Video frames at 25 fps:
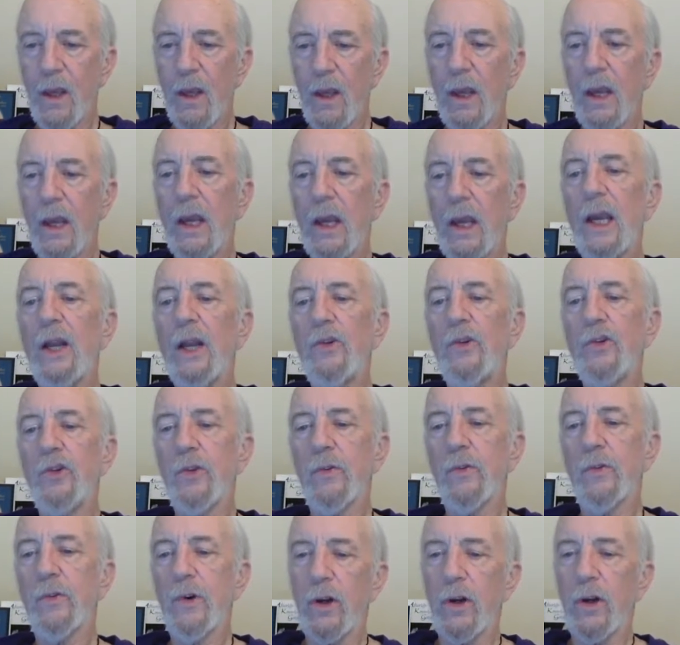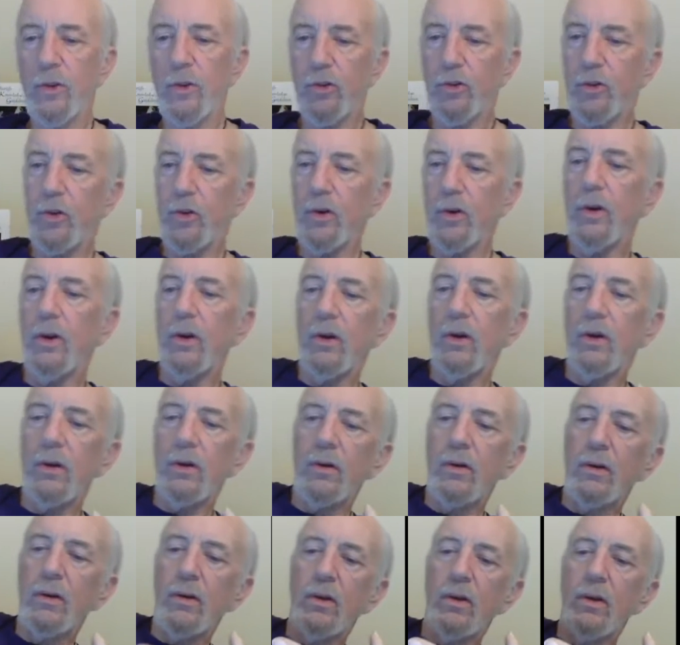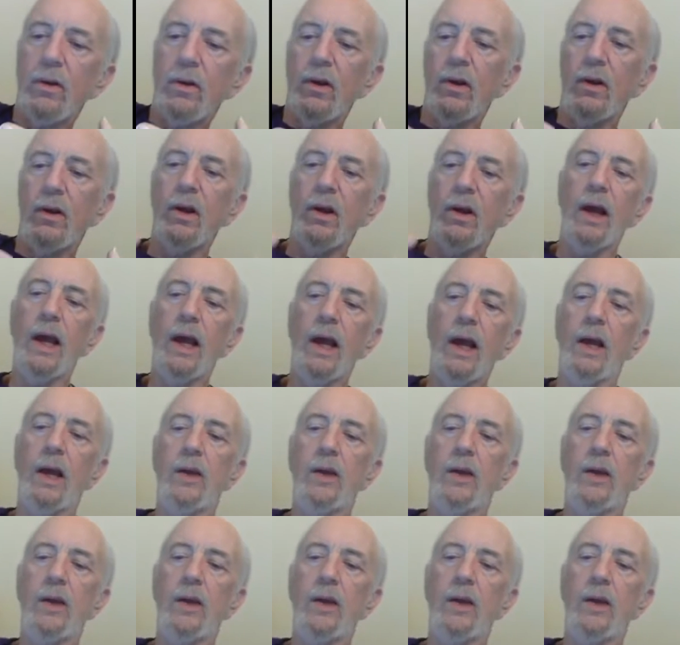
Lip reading: Each of us has